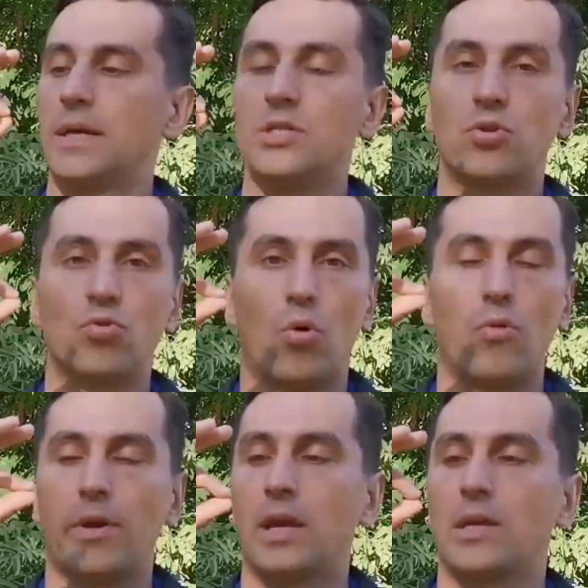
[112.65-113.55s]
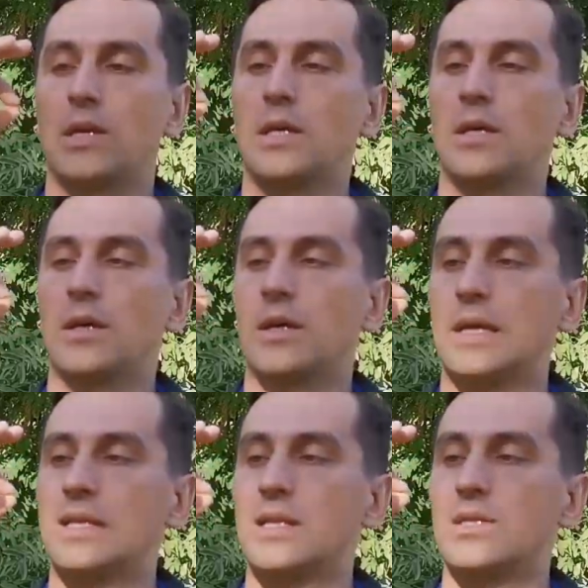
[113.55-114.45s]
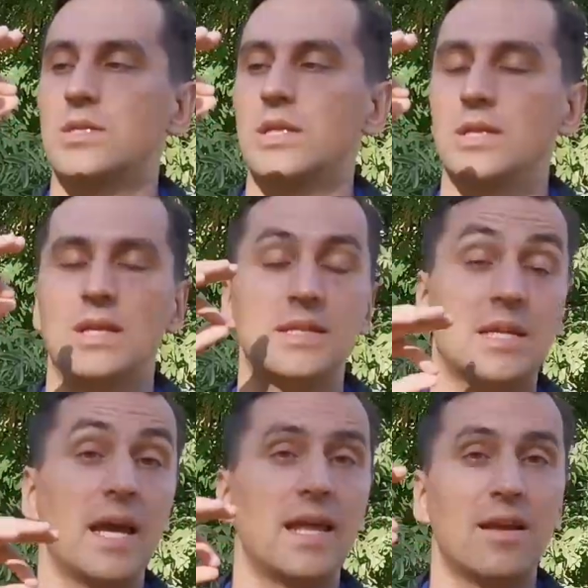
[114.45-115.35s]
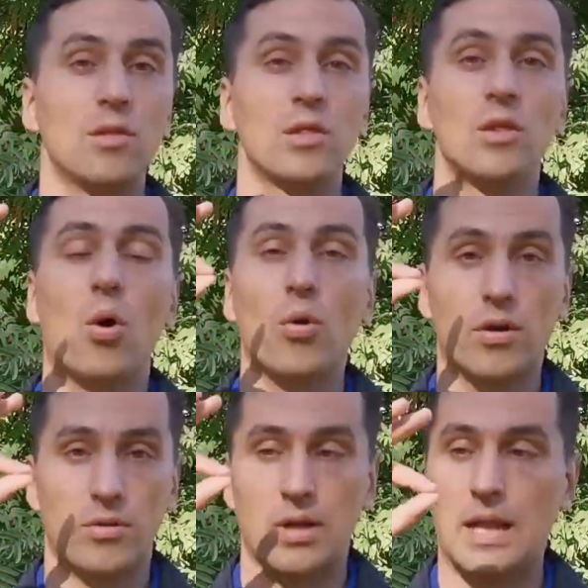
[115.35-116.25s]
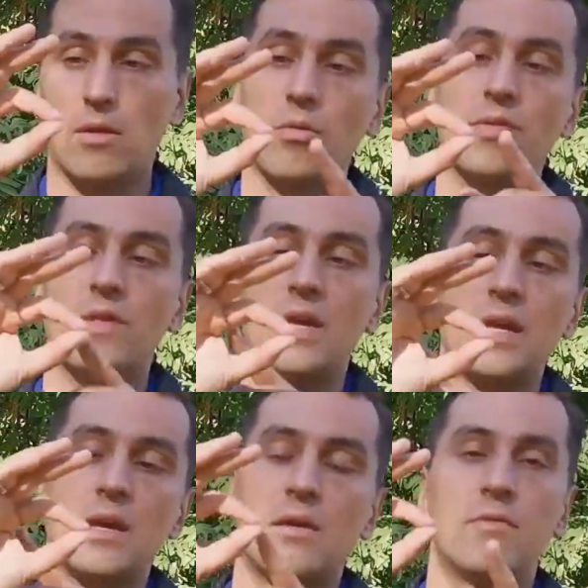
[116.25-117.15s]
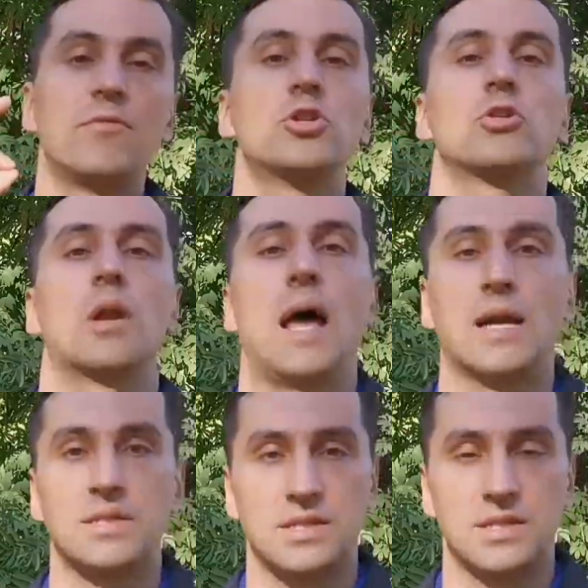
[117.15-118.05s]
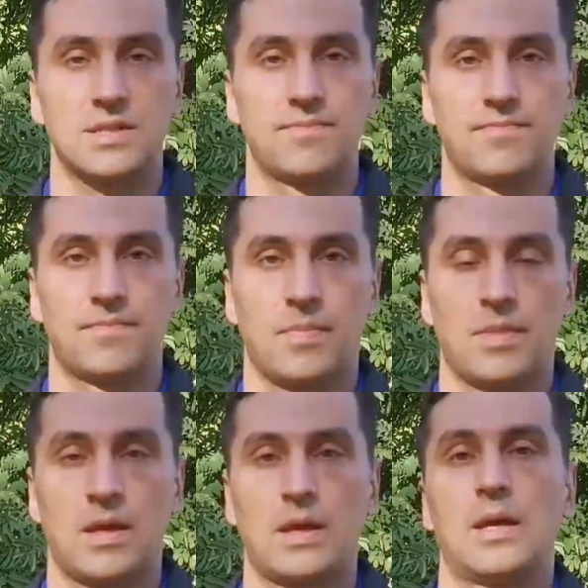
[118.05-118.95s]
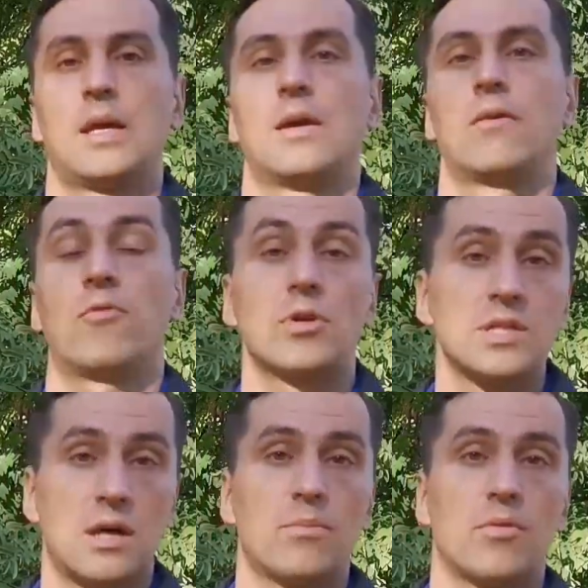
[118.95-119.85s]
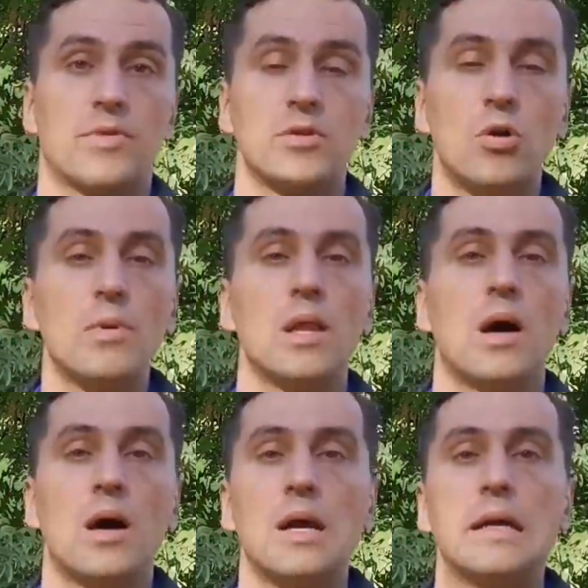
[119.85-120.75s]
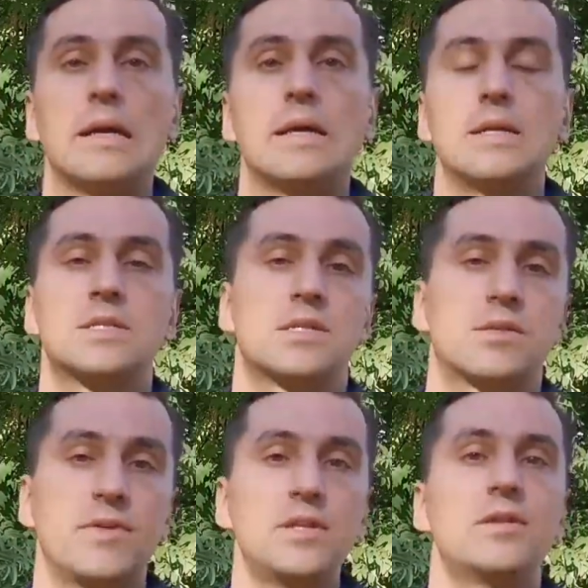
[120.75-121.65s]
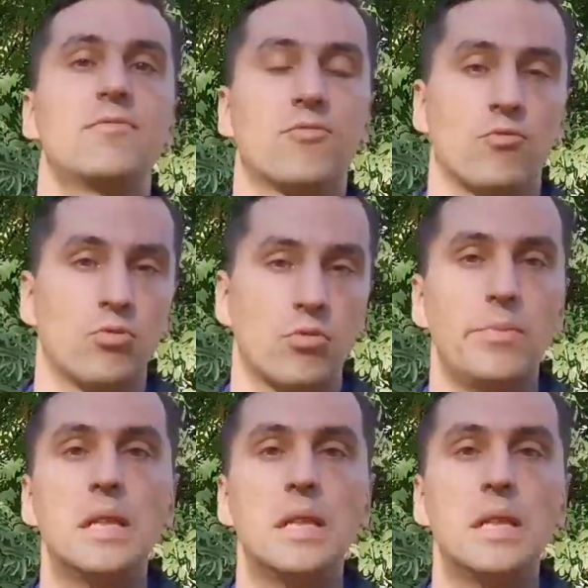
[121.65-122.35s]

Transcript: is growing, it, uh, it, it, it's getting longer along the visual axis. For example, the normal eye is 24